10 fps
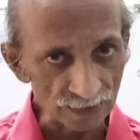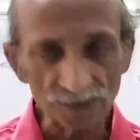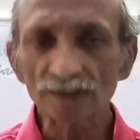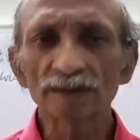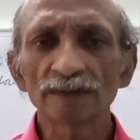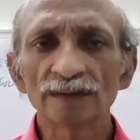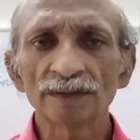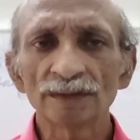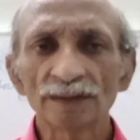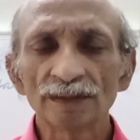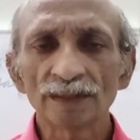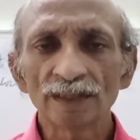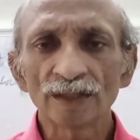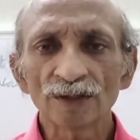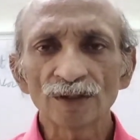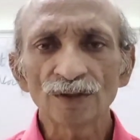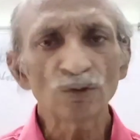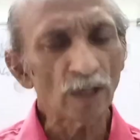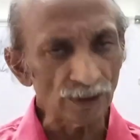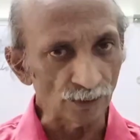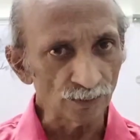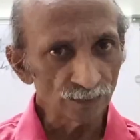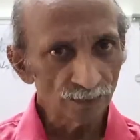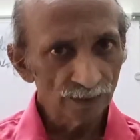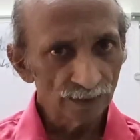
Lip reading: friends, you all know